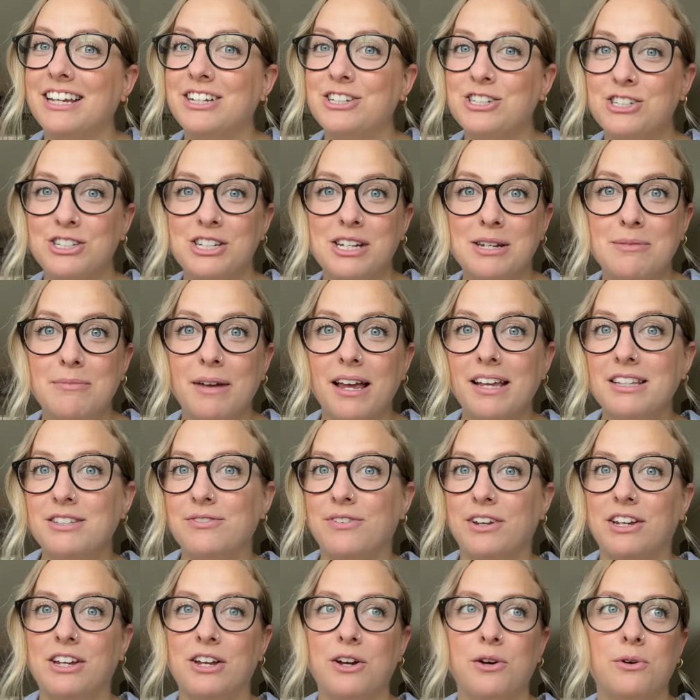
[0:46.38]
she makes
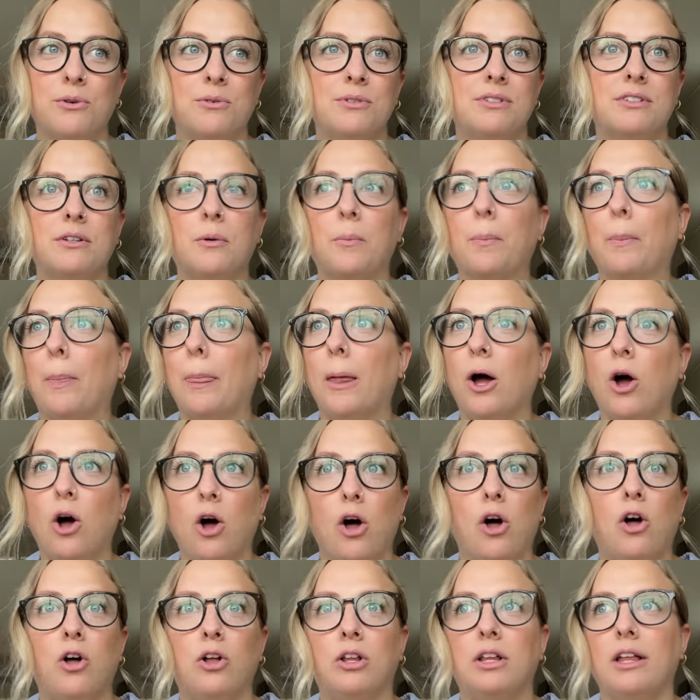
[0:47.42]
videos
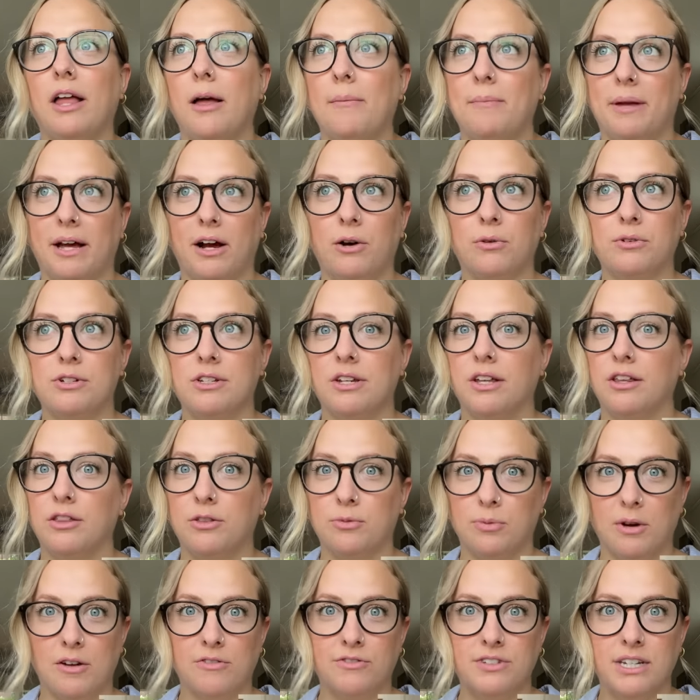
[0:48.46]
all about
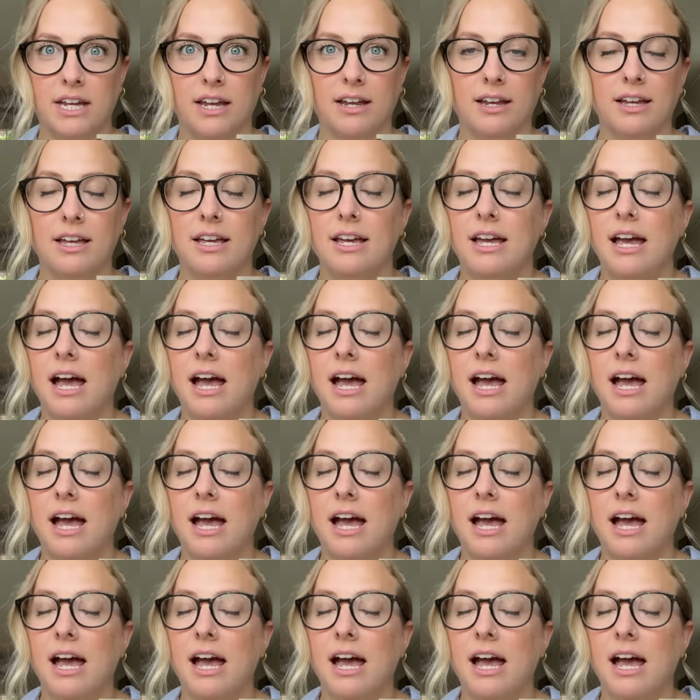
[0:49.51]
thrifting.